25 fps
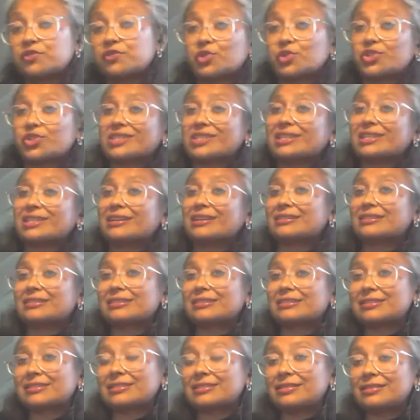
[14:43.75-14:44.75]
of Social
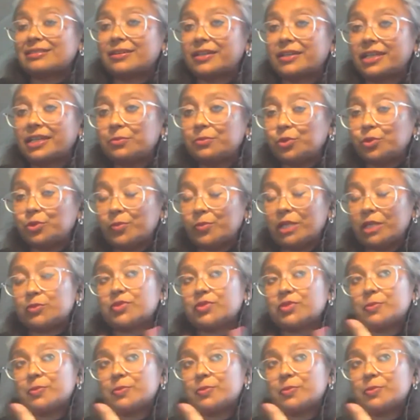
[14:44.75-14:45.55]
Science in Mumbai.